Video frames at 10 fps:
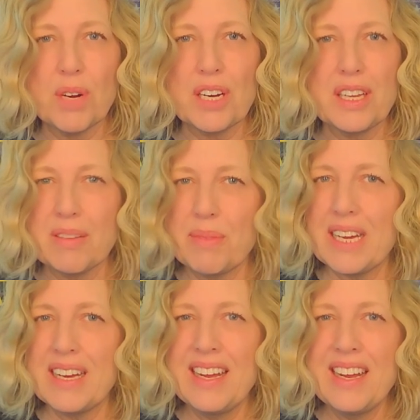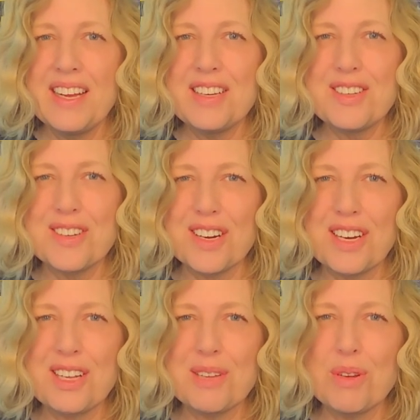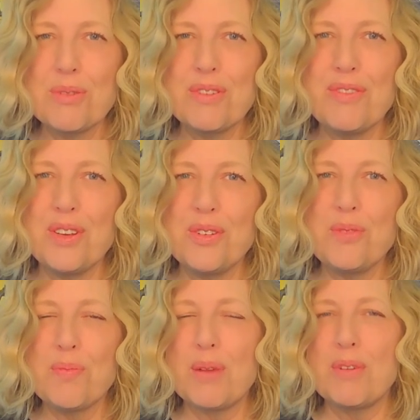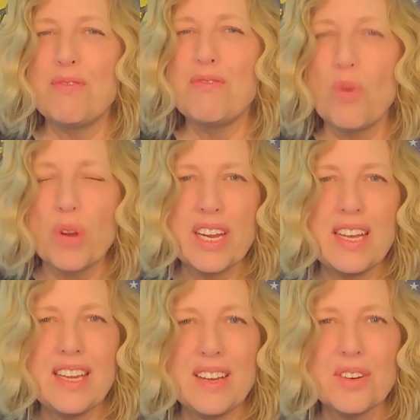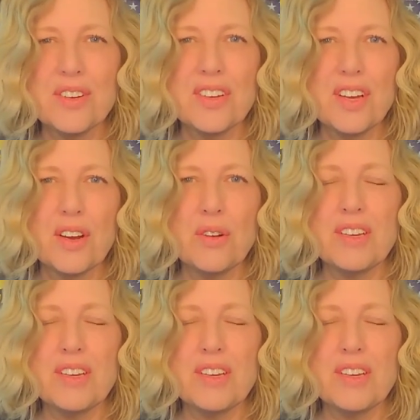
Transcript: Mark Klimek started Klimek Reviews probably 40 years ago.